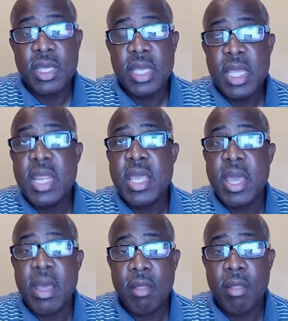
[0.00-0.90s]
eating
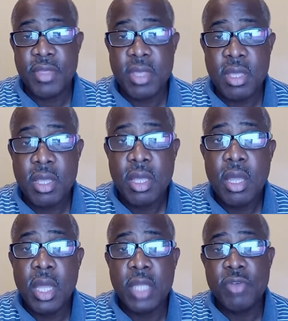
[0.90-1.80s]
healthy,
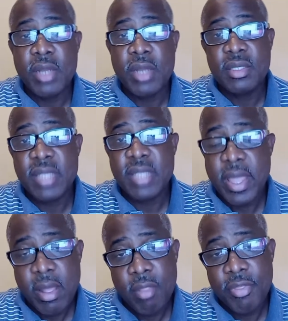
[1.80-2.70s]
and try to stay
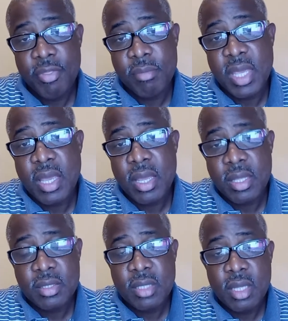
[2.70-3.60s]
healthy.
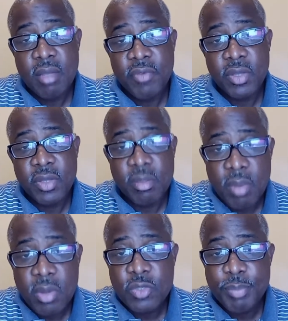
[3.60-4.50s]
Because for the
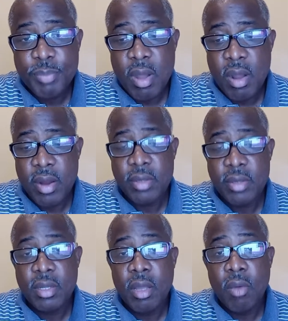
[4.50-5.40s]
most part,
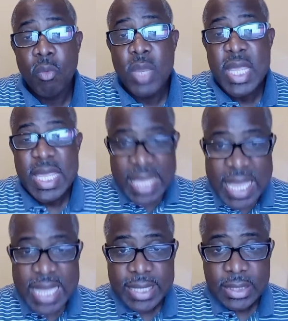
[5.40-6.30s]
we
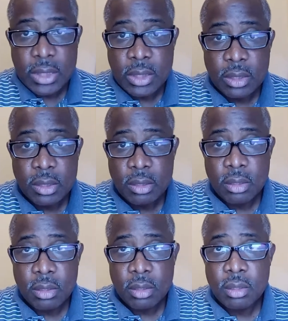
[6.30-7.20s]
eat
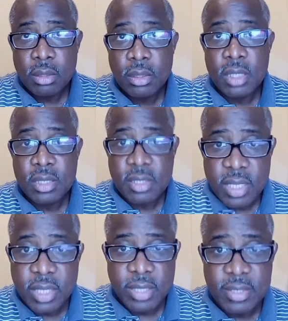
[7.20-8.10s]
the
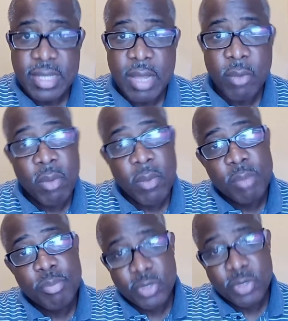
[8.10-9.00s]
sickness that we will
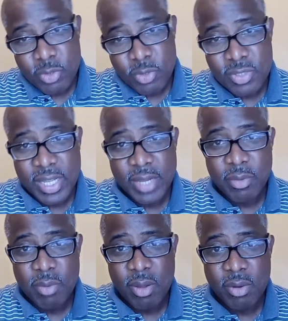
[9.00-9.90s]
produce later
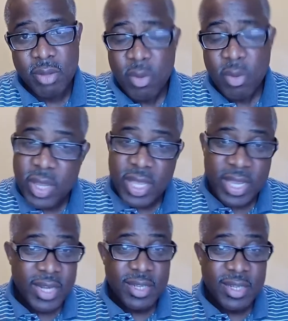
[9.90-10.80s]
on. We
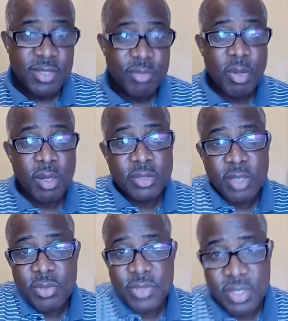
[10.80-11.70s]
eat it in small
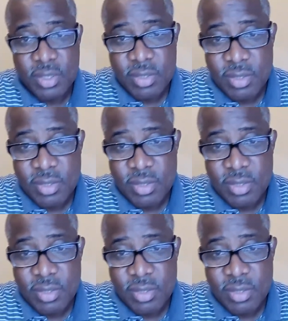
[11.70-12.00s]
doses,